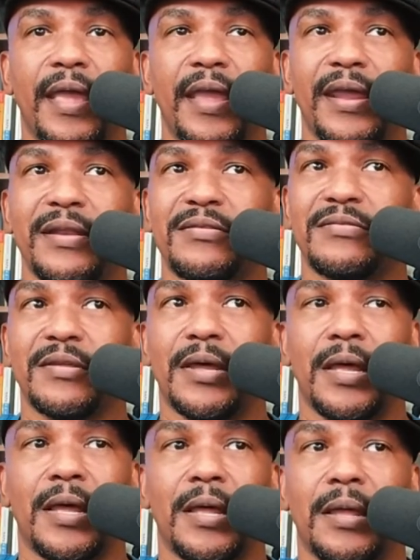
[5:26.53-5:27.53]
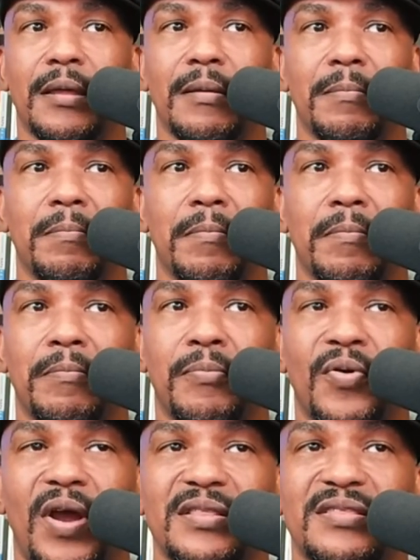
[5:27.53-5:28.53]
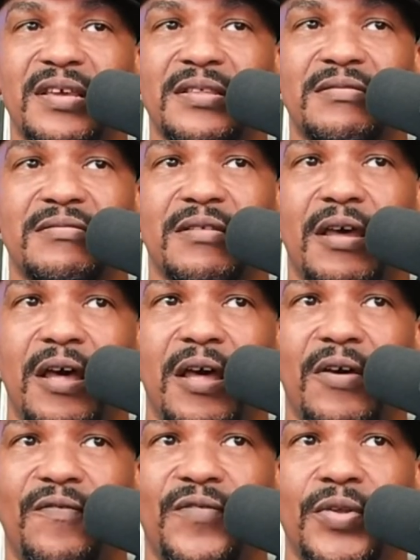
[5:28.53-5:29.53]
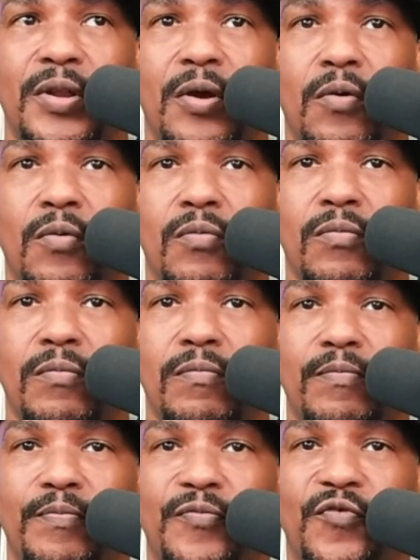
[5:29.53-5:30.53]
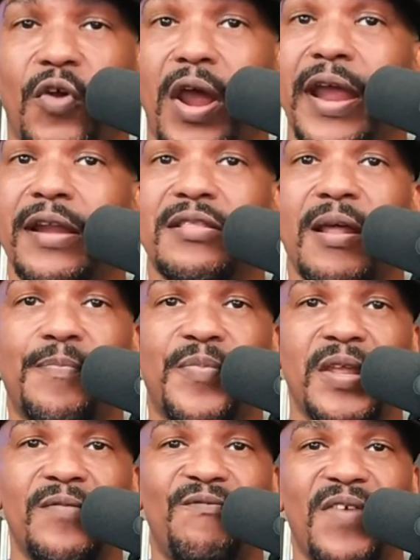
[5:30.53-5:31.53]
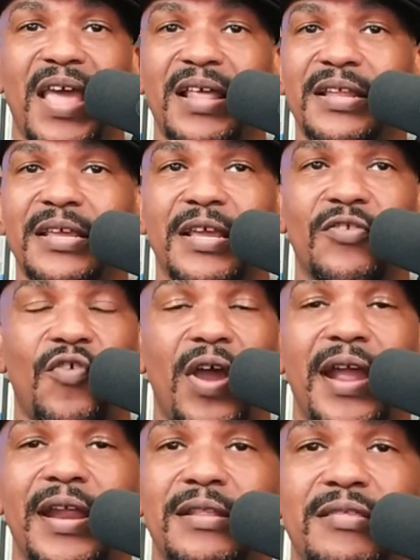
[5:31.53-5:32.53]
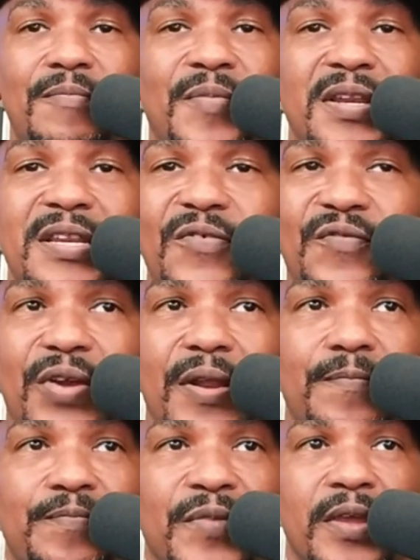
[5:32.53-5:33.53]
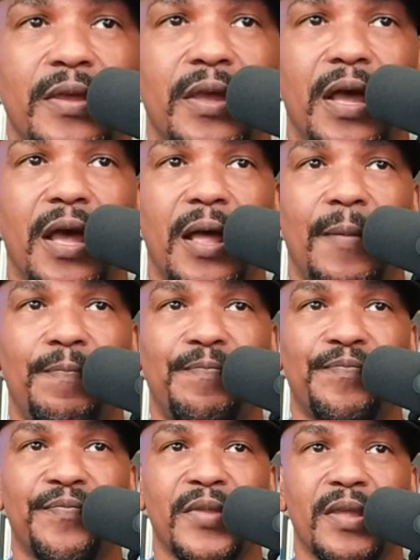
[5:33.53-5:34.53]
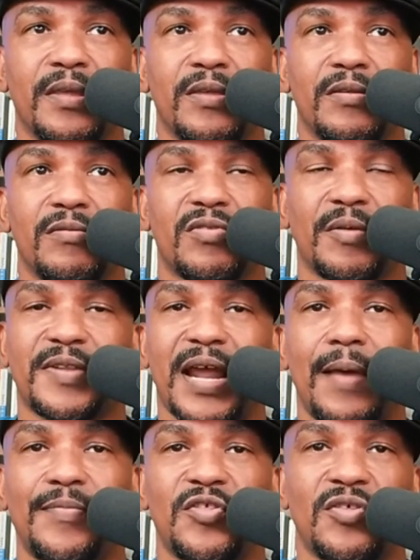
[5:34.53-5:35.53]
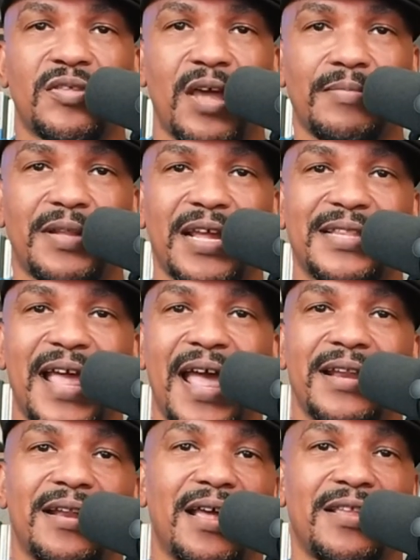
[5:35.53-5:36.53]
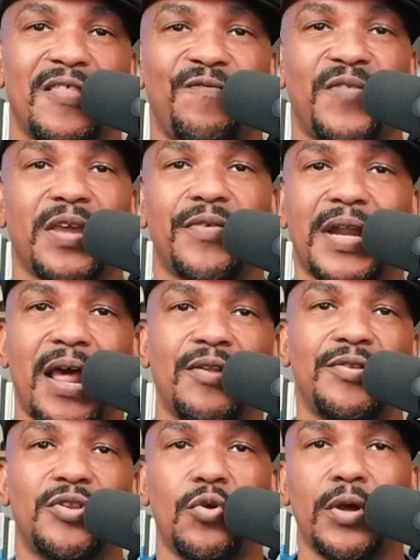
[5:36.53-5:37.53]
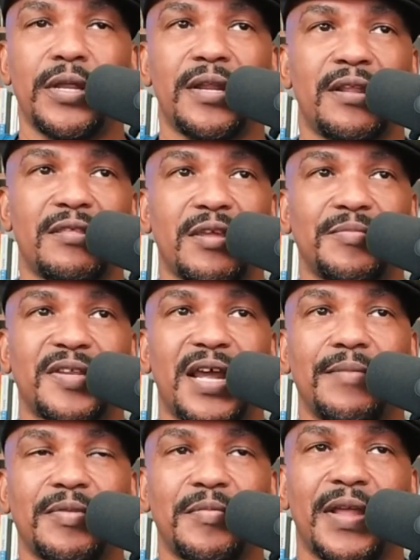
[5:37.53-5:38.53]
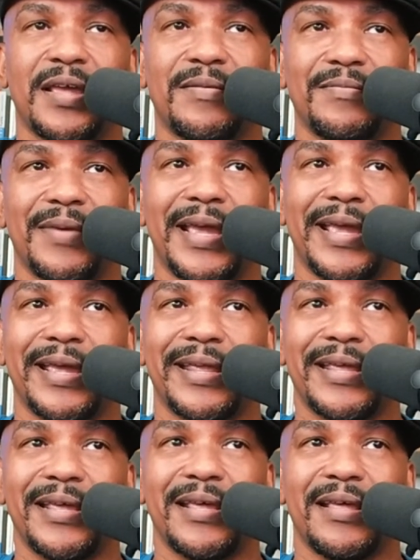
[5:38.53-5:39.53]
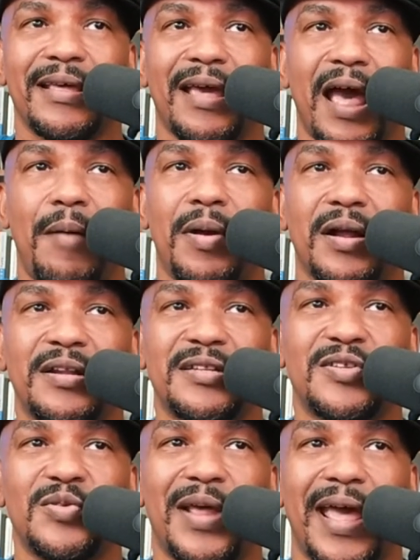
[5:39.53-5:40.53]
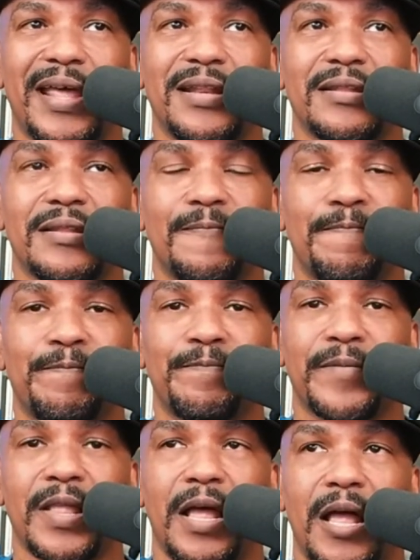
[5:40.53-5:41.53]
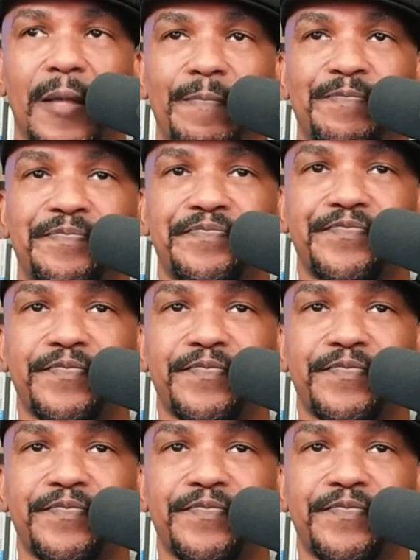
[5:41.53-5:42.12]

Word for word: it's a process of, you know, trying something, failing, and trying something different. Um, sometimes it just comes like that, and I just figure it out and do it. And then sometimes I'm like, man, how am I going to do that? Um,